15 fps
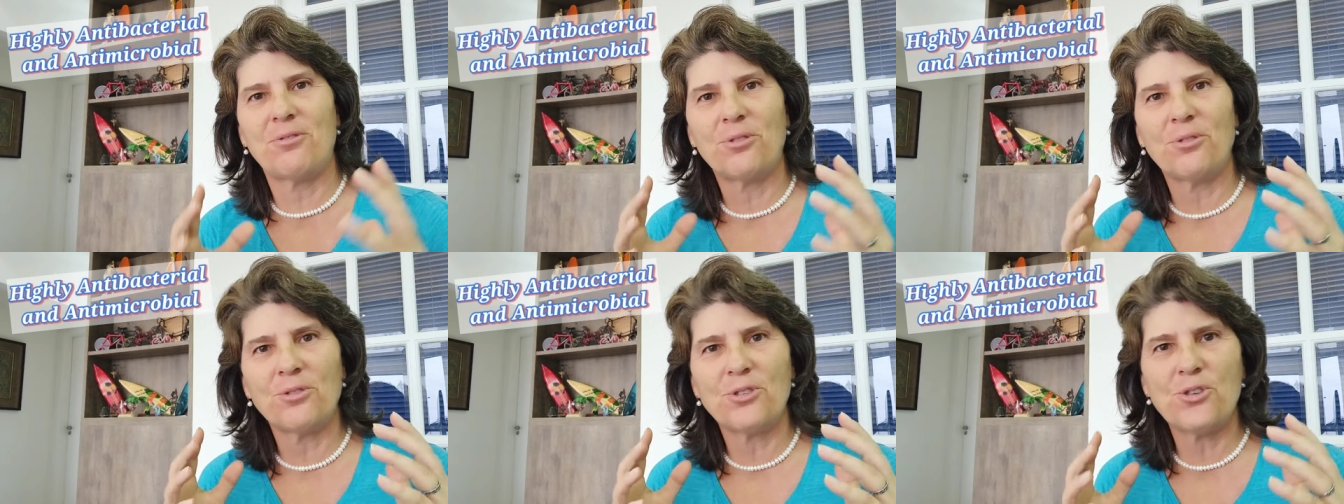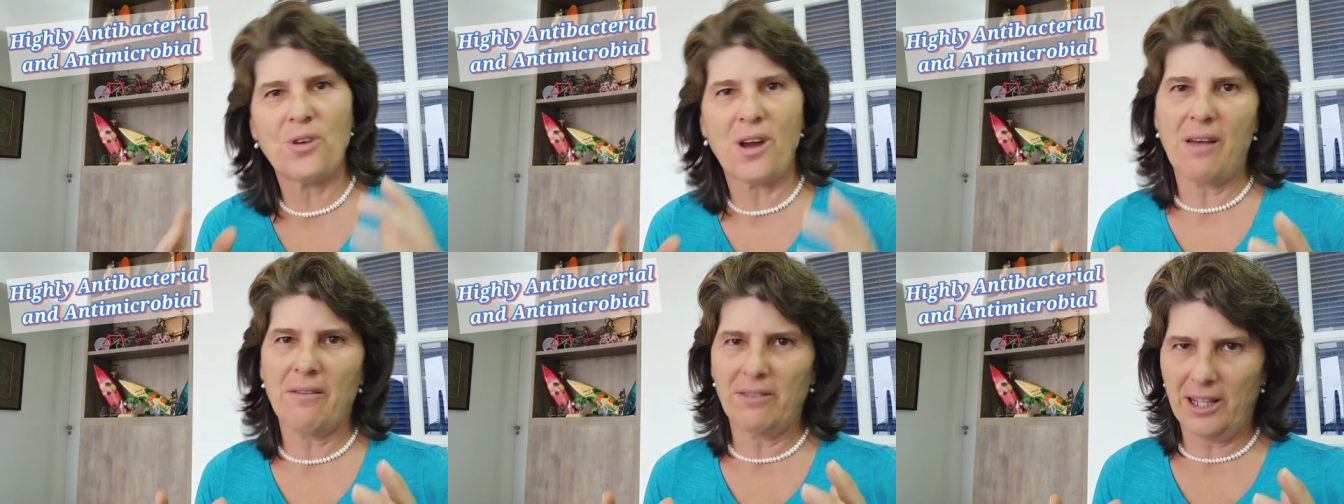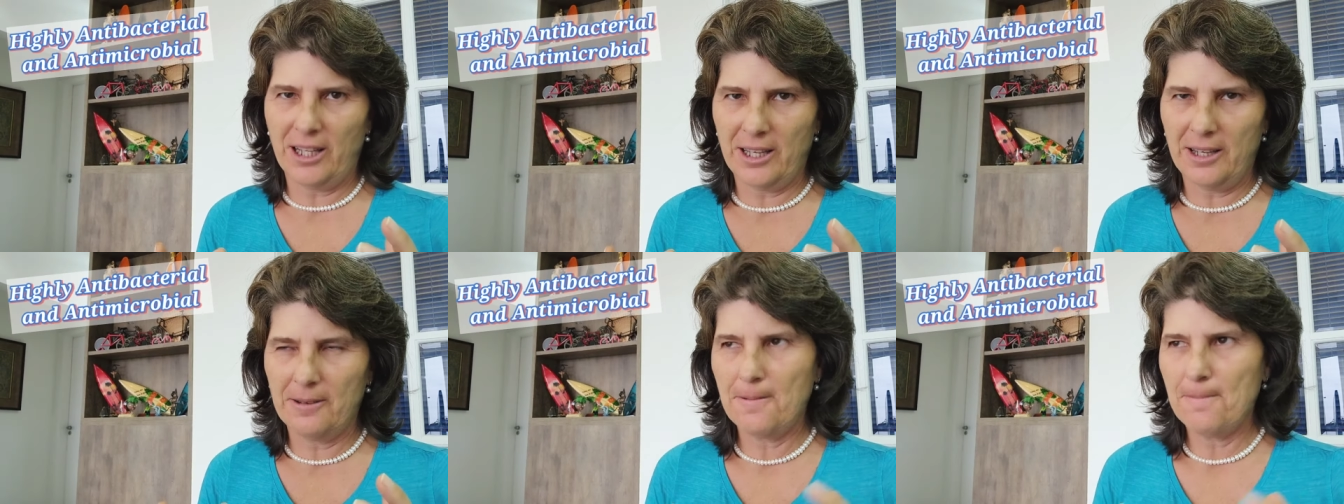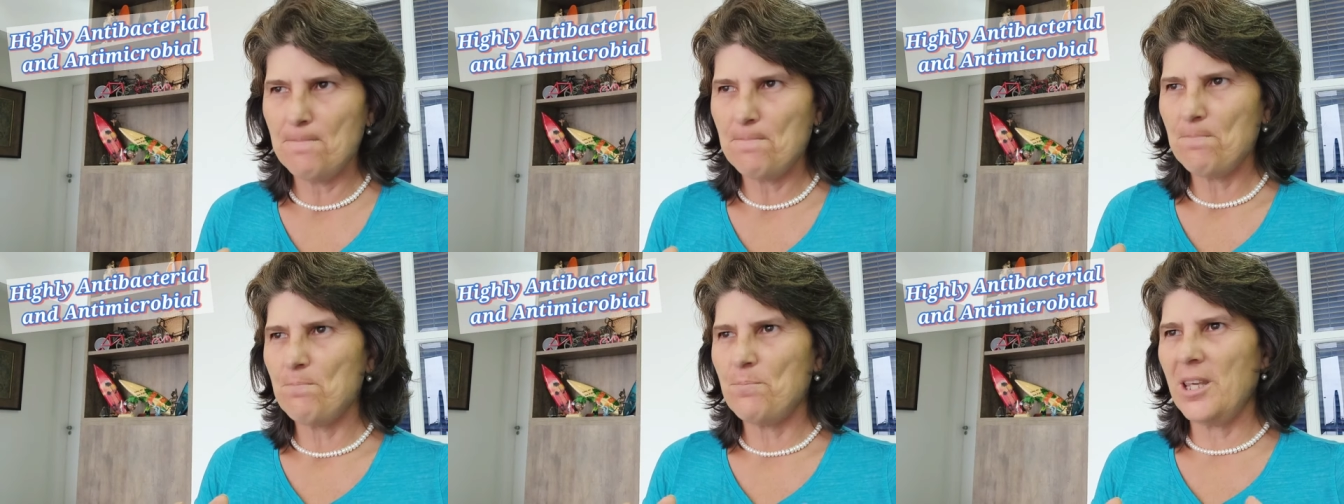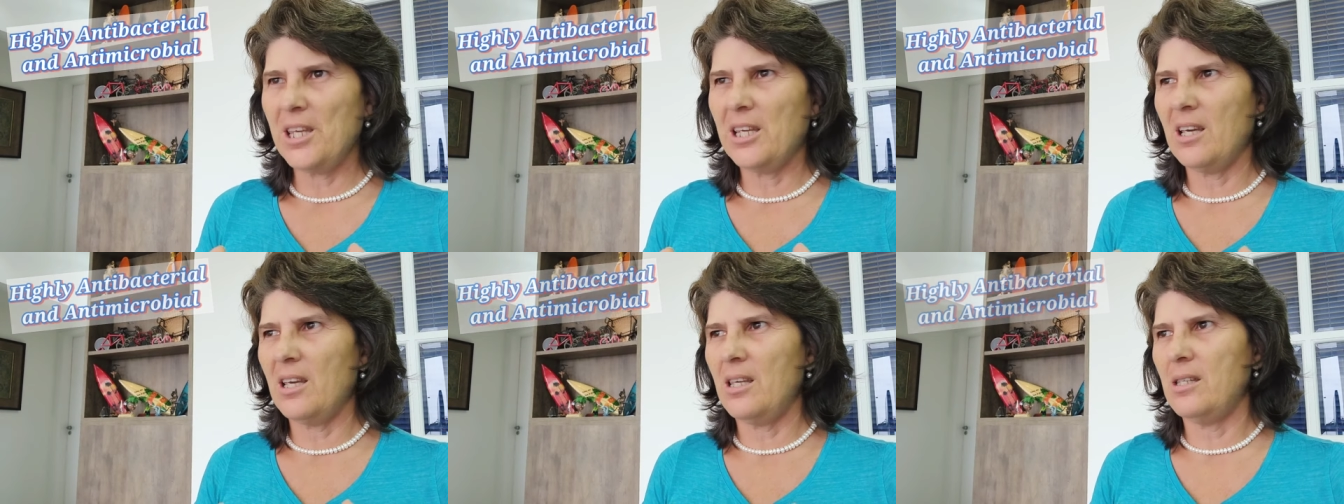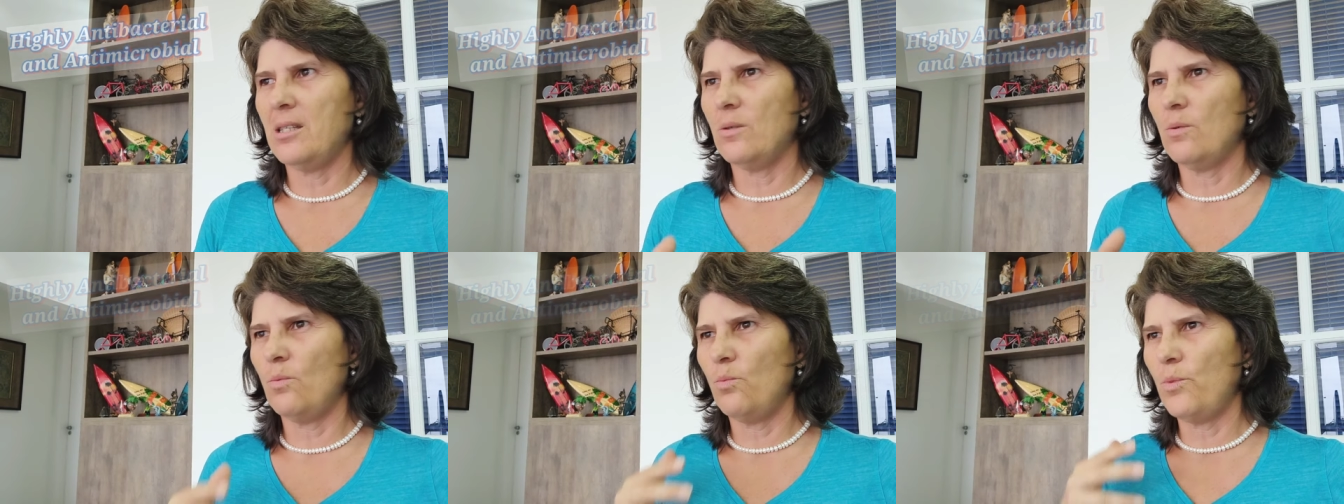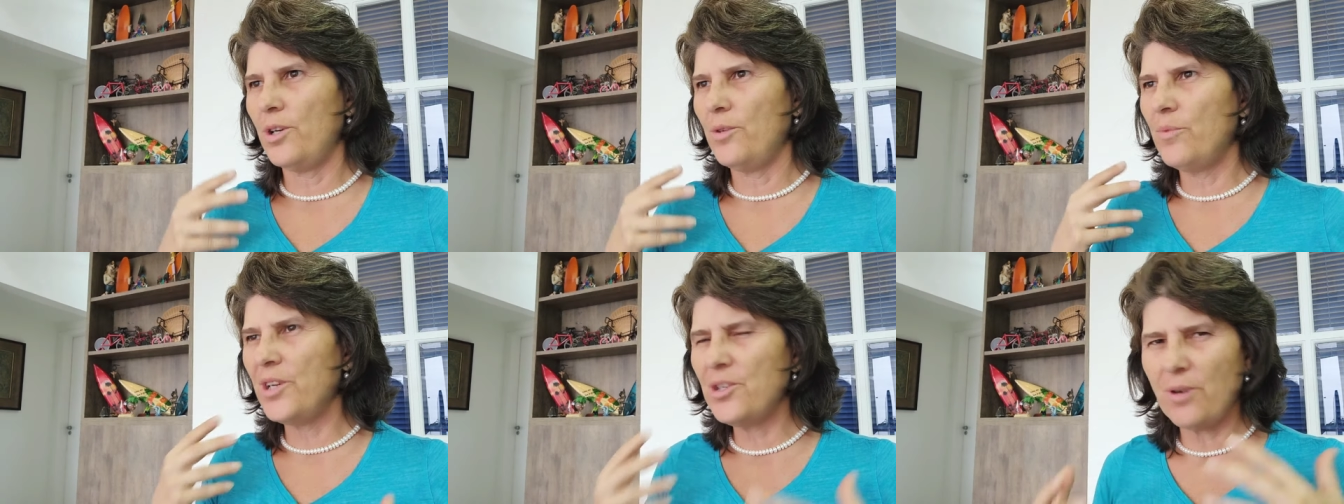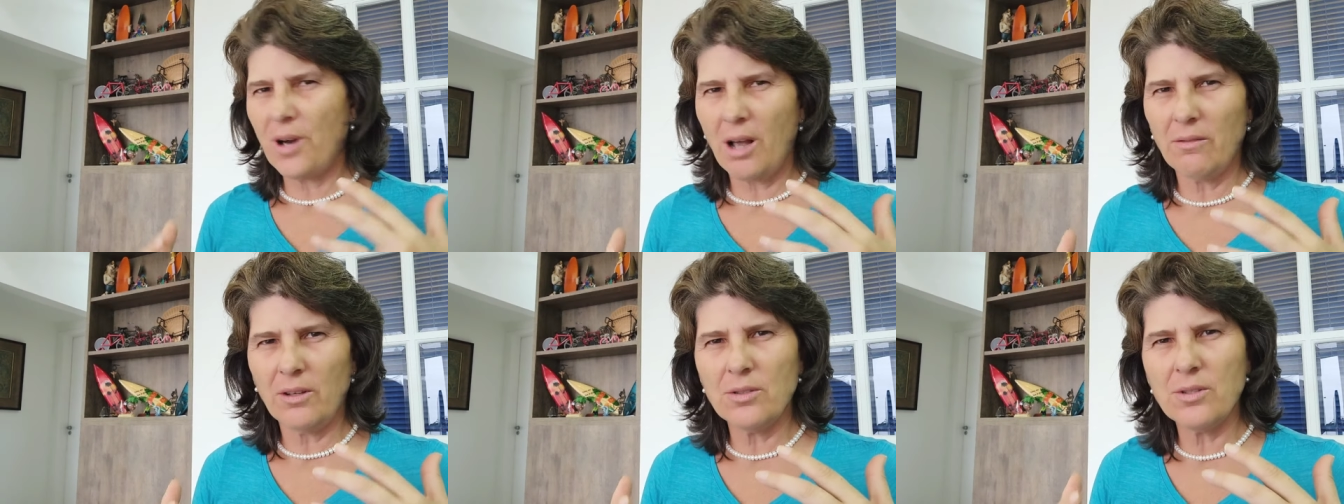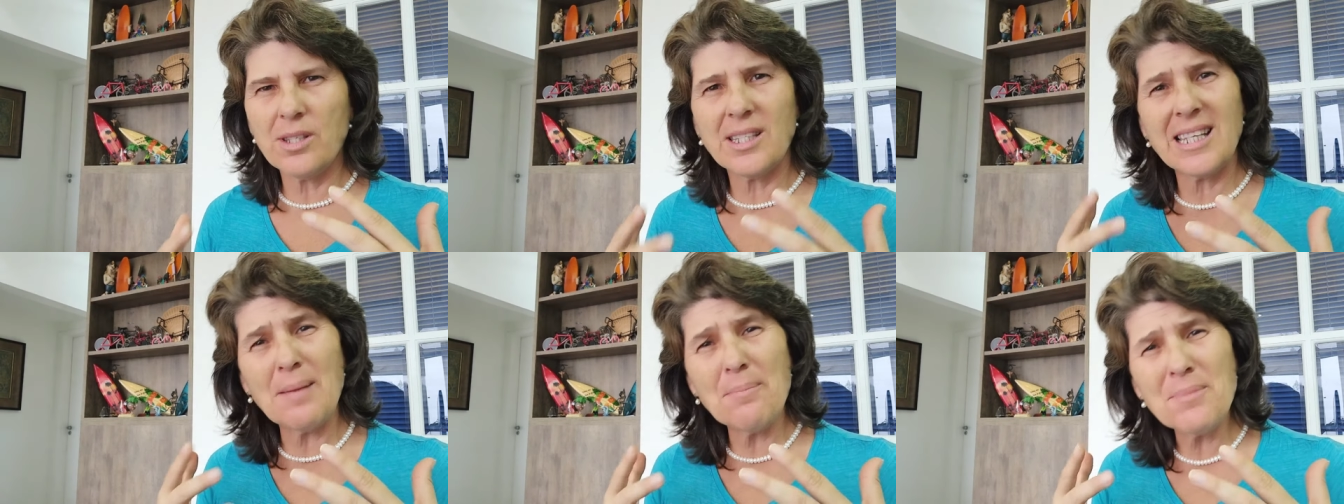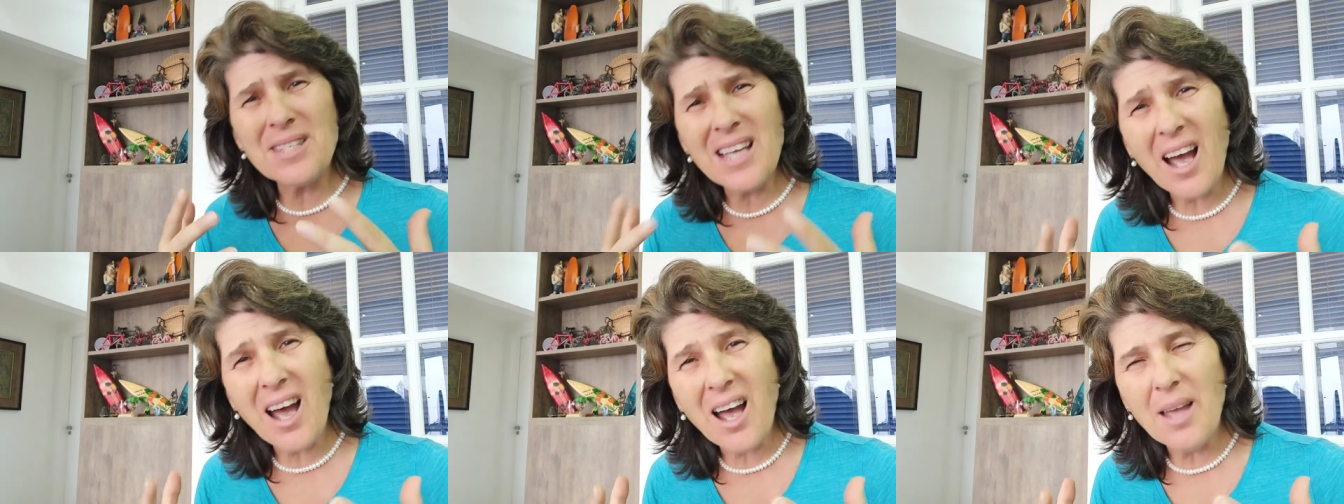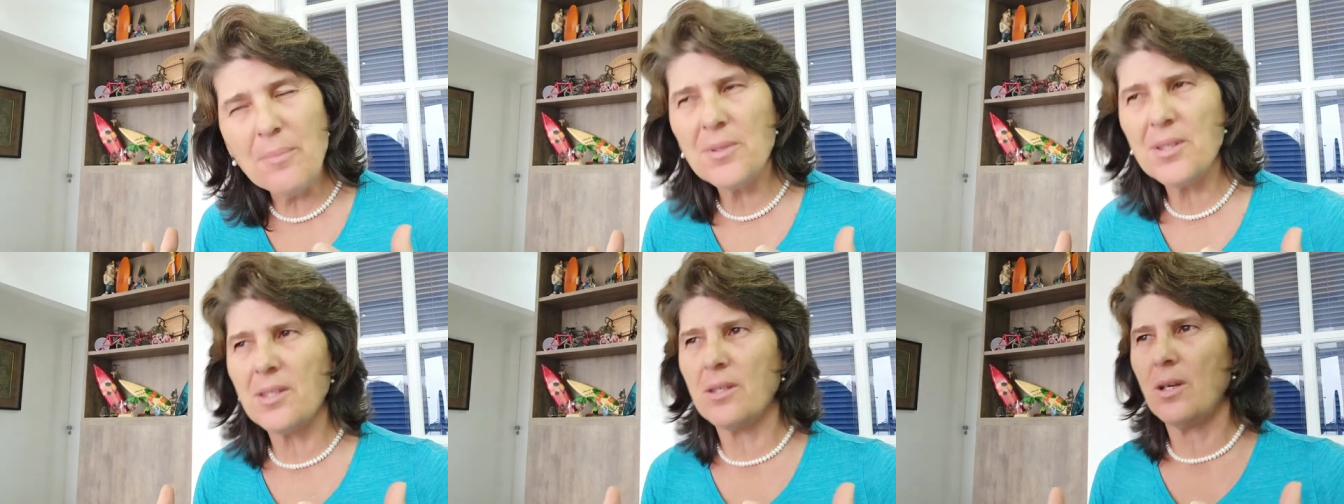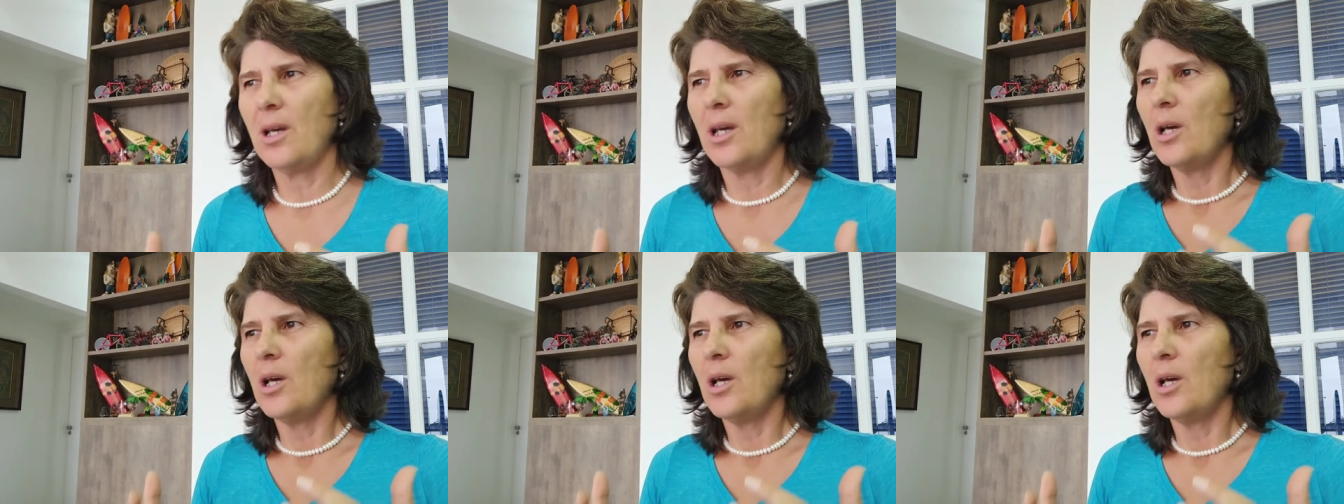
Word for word: for traveling because when we travel, sometimes